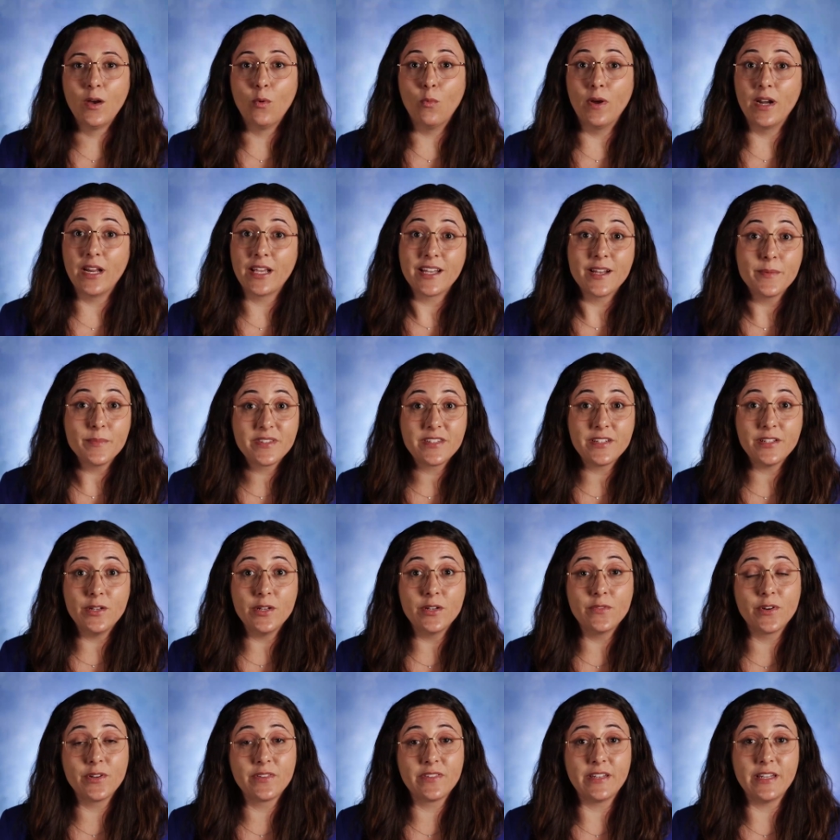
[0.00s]
When it comes to
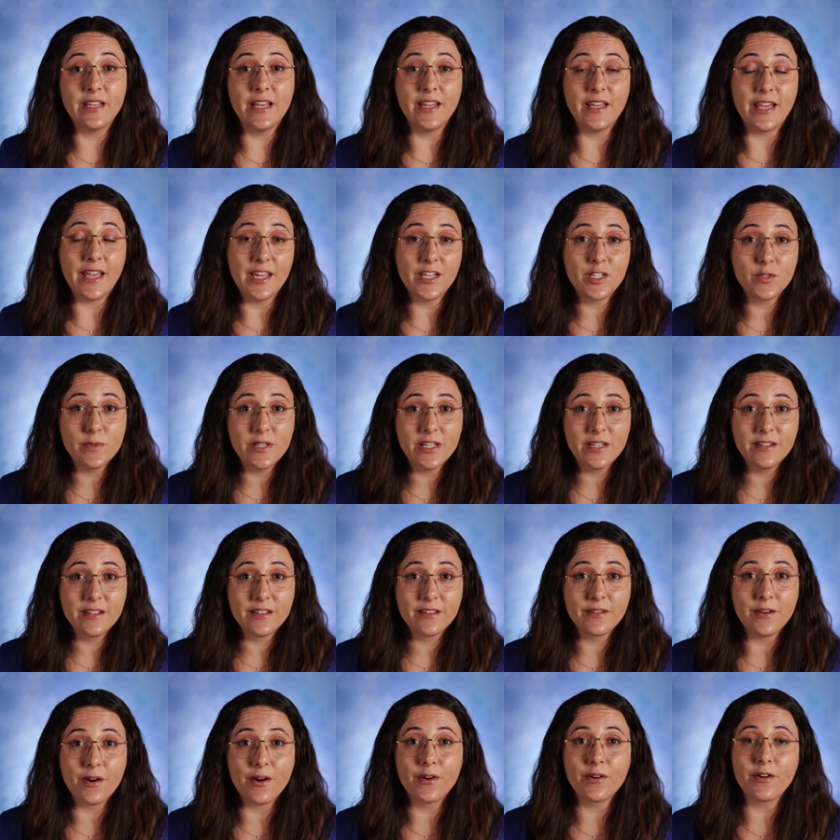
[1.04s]
university
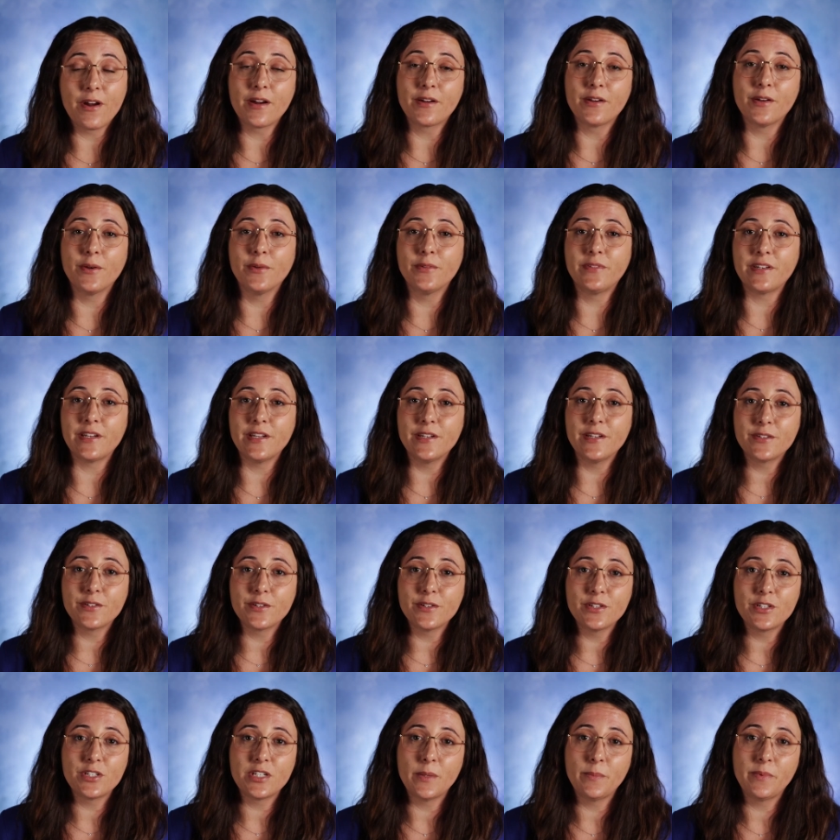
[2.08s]
engagement, Carderock hosts
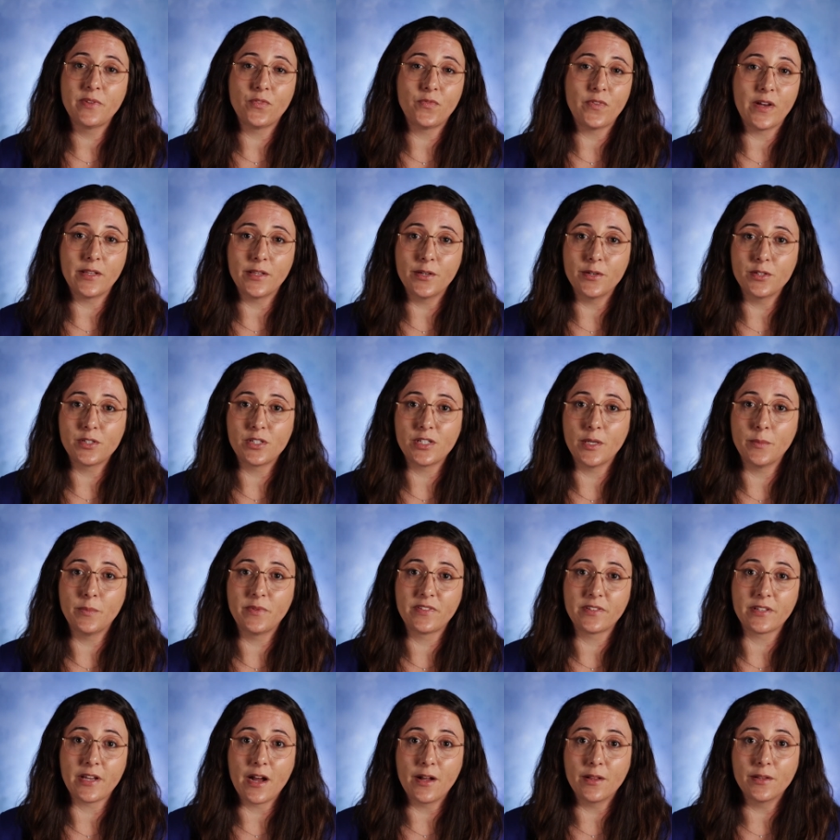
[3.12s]
internships, fellowships,
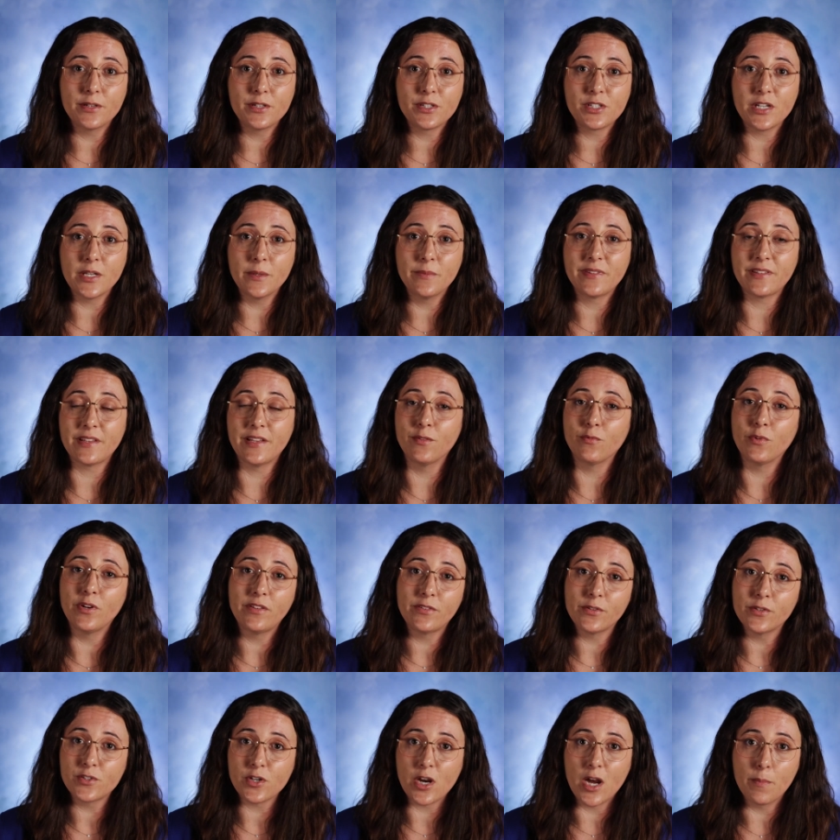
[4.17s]
scholarships, and
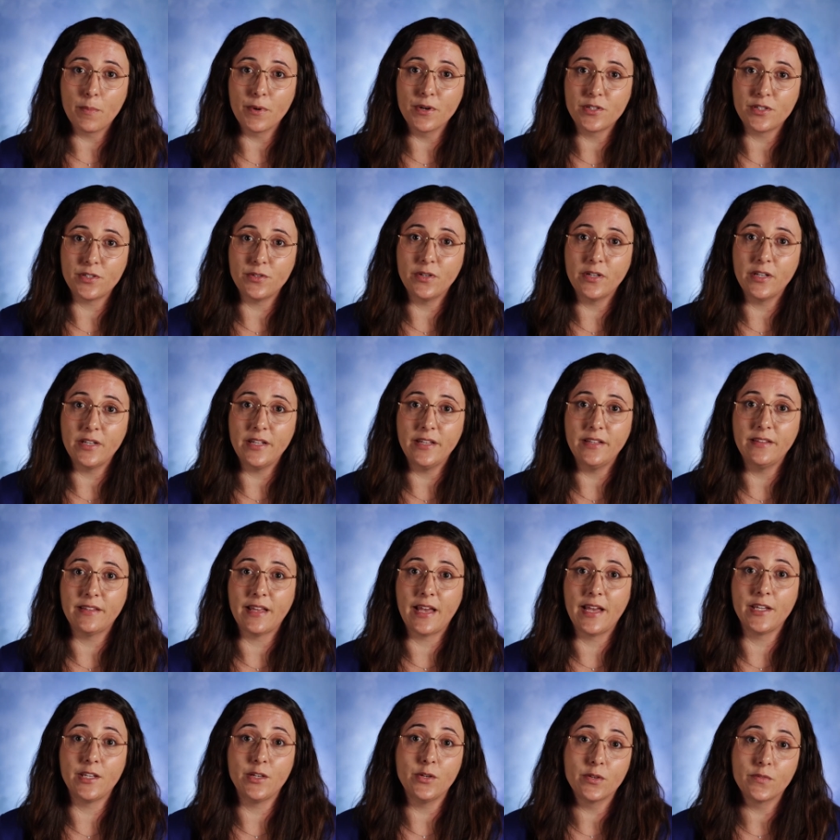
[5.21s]
research opportunities
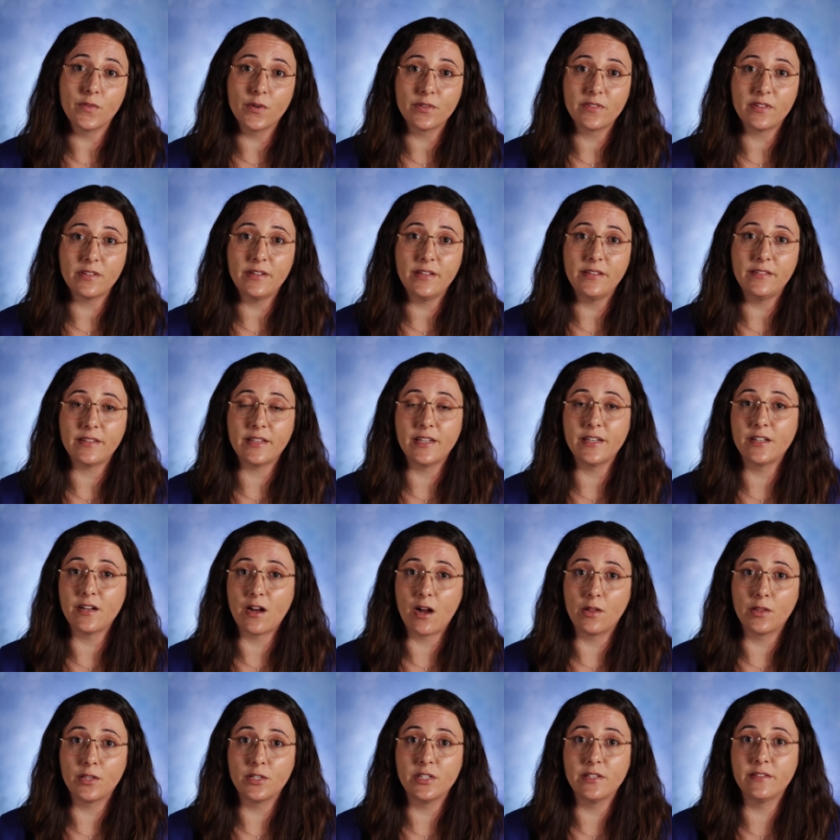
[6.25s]
at universities and
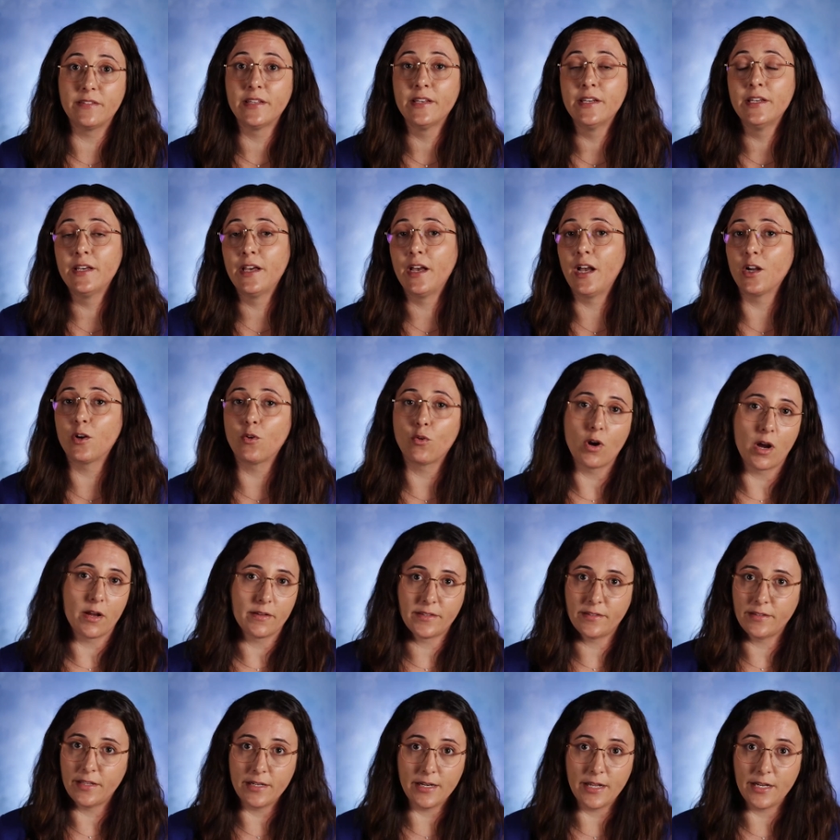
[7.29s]
colleges
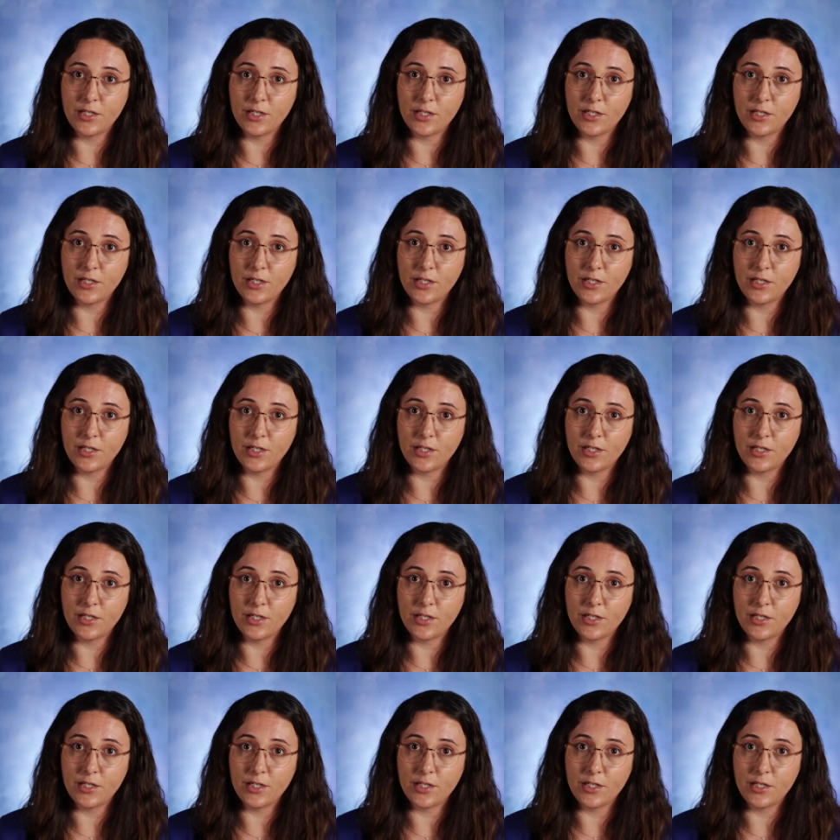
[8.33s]
across the